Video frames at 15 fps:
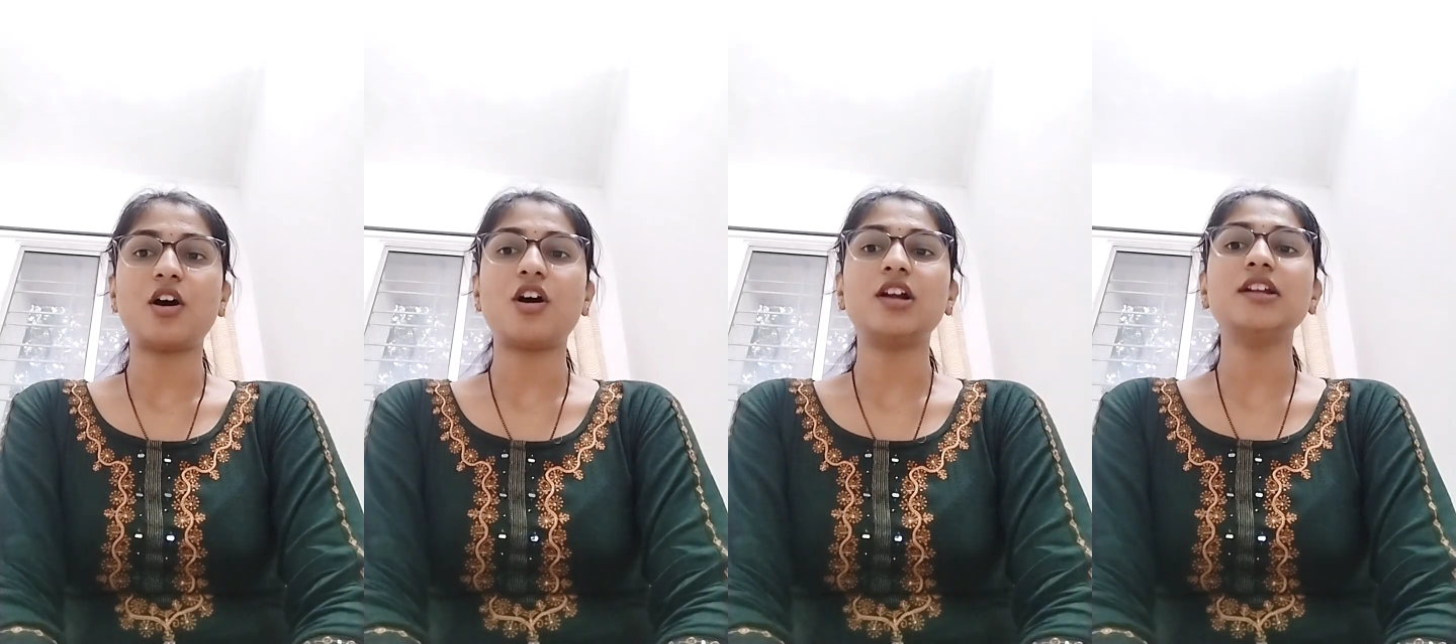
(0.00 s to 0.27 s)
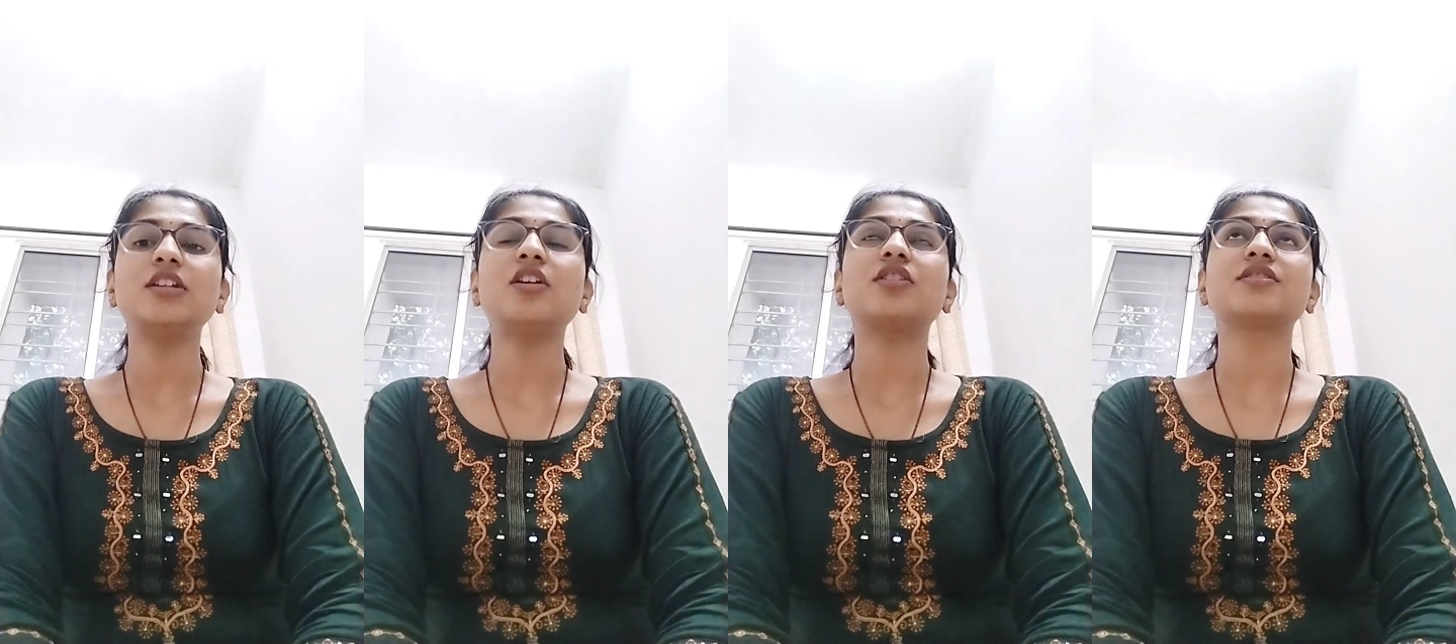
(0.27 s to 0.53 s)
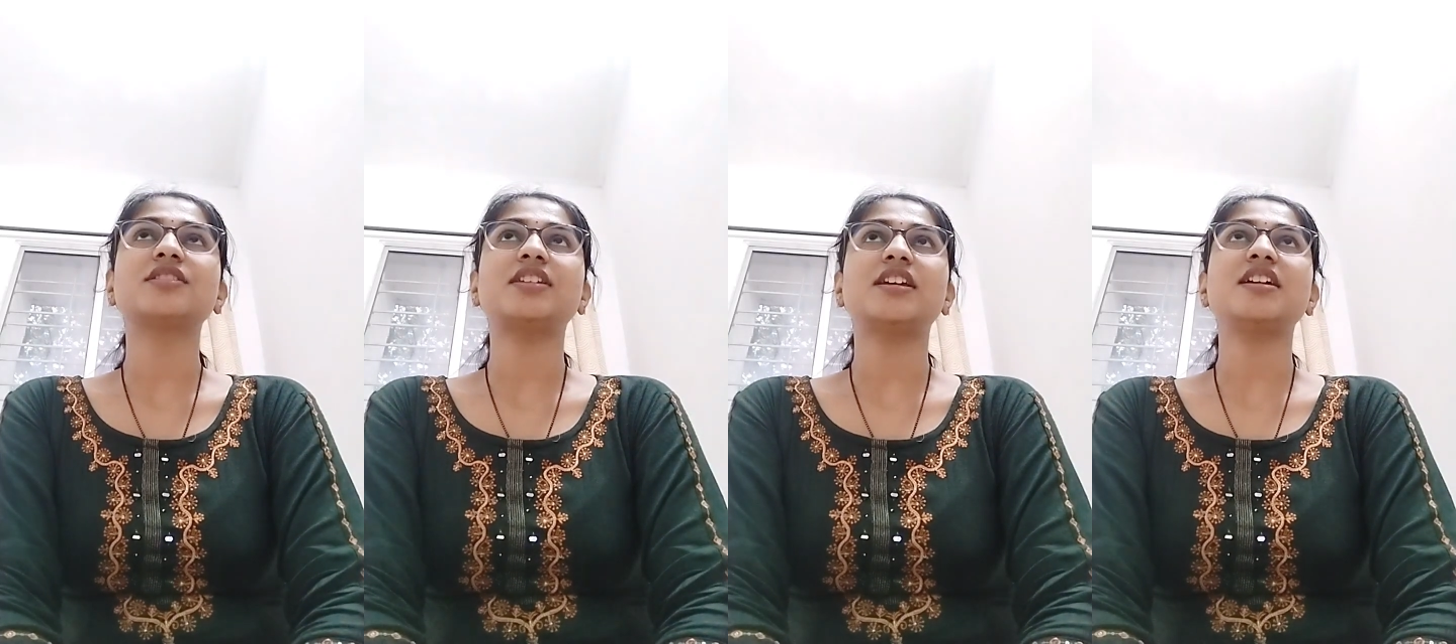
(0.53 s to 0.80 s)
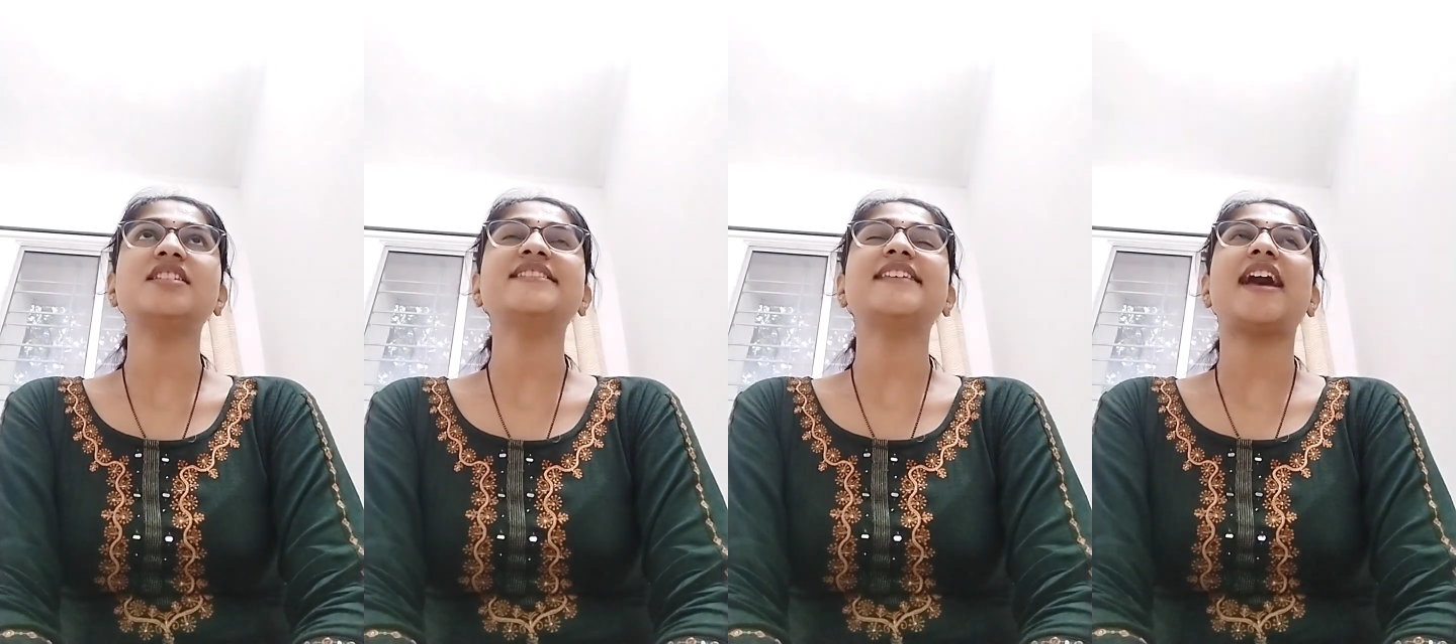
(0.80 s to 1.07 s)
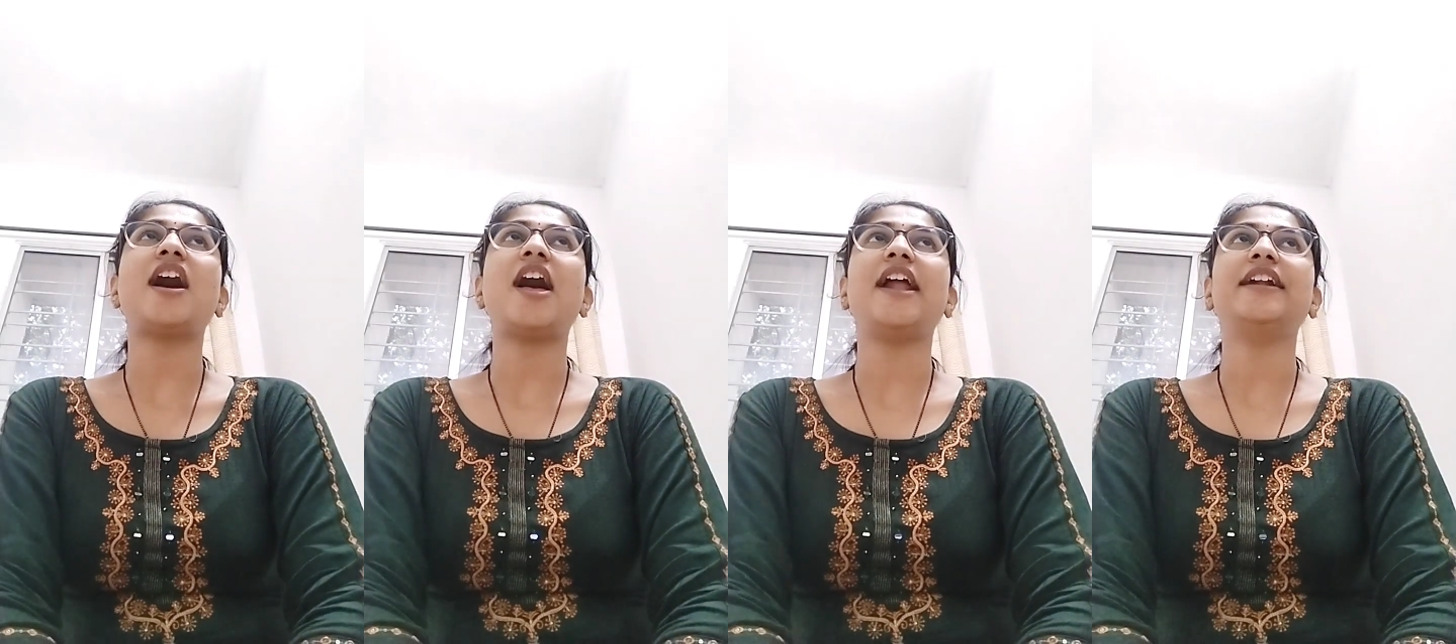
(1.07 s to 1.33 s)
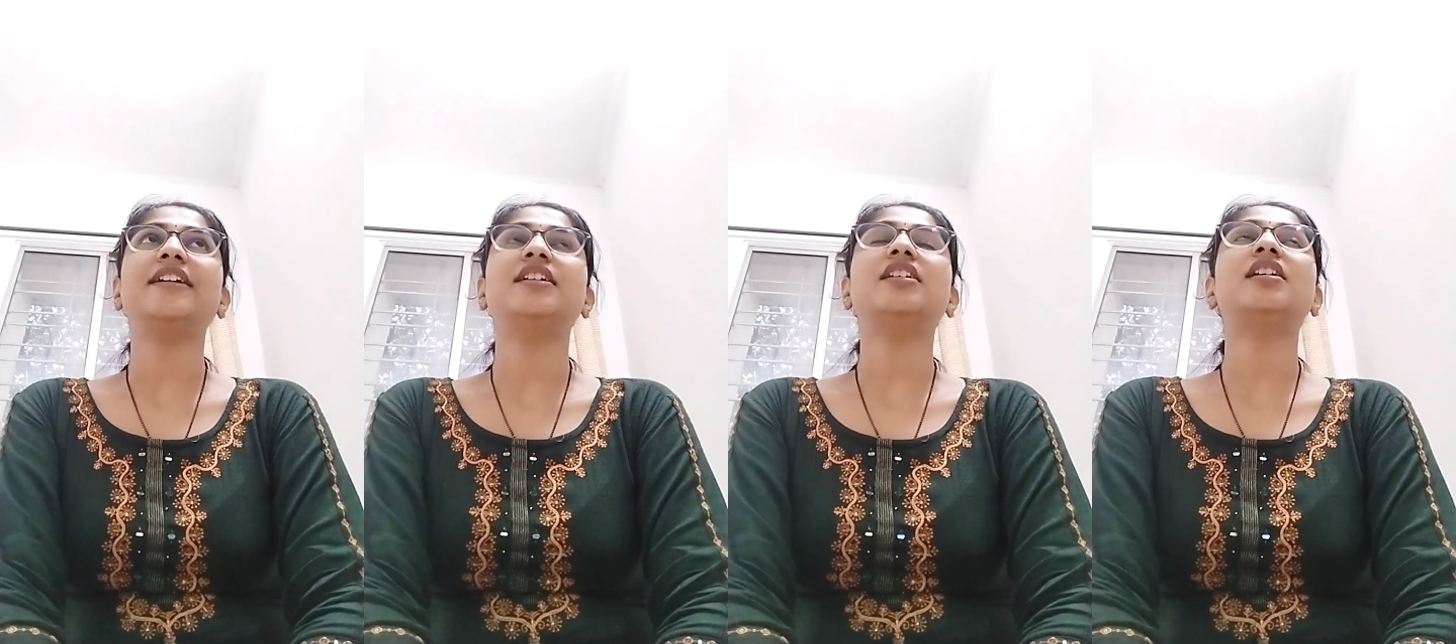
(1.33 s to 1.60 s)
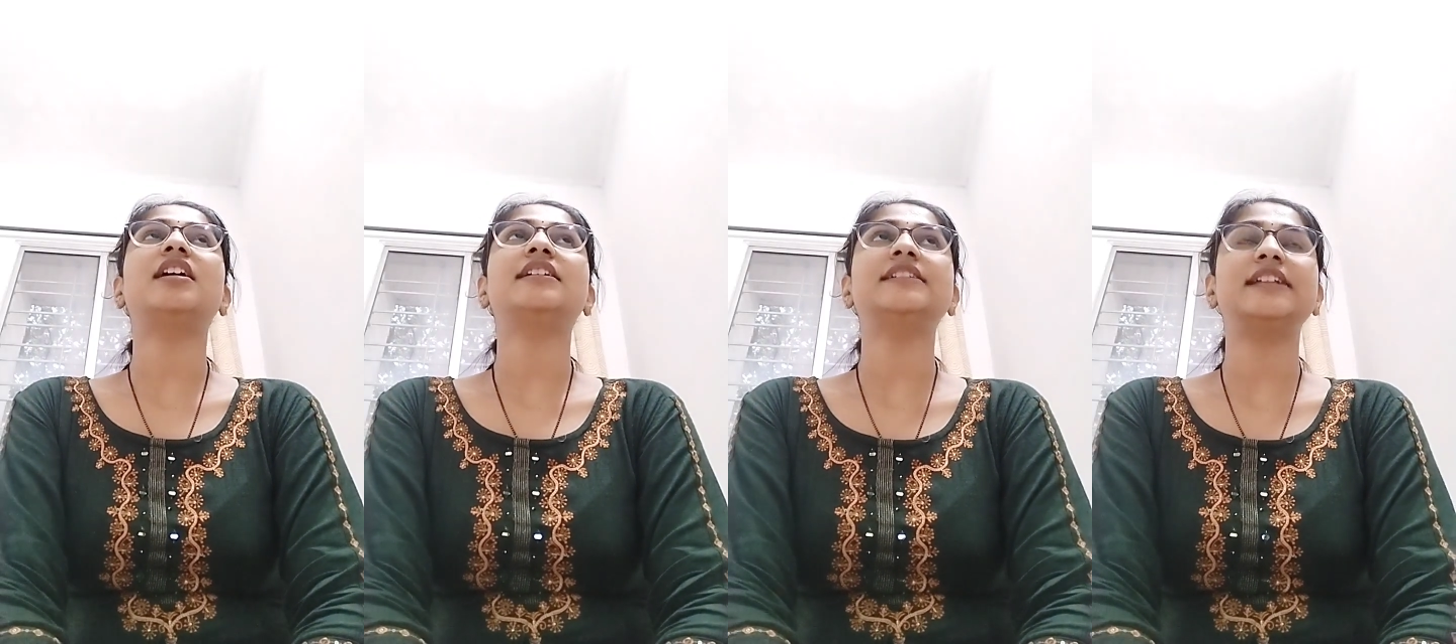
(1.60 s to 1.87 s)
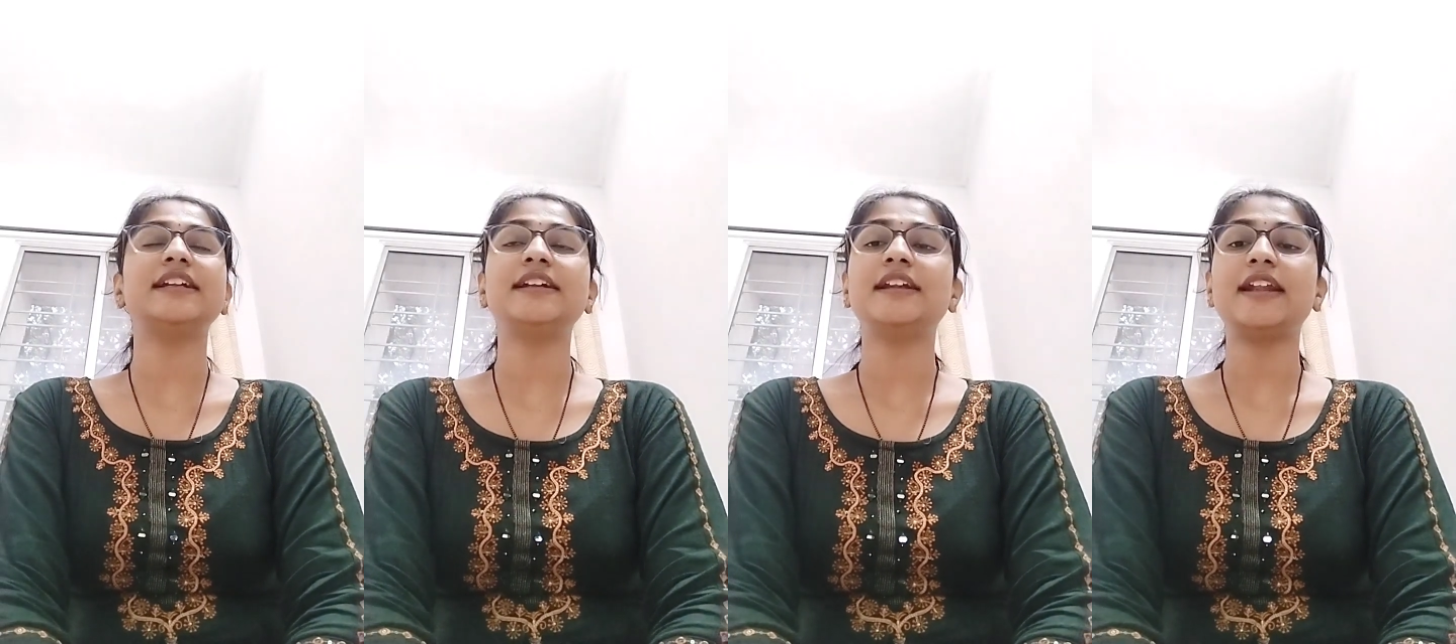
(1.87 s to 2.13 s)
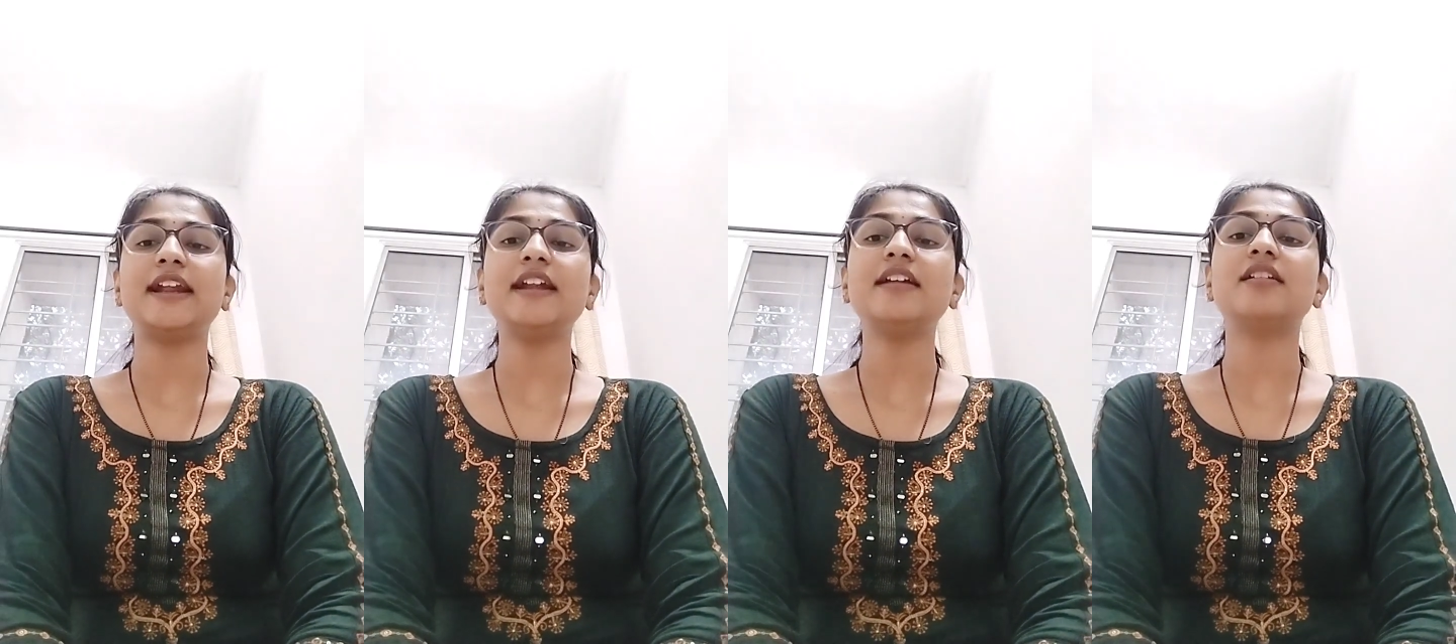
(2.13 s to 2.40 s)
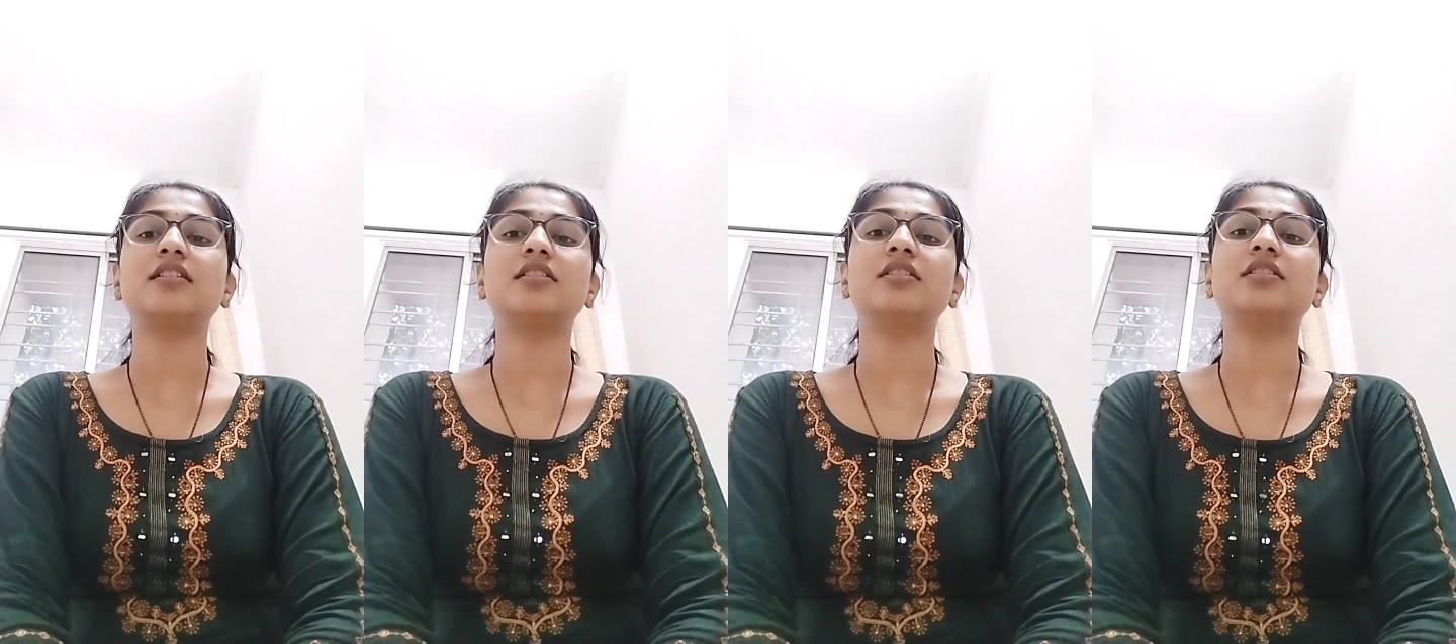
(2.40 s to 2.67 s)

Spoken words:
noxious and unintended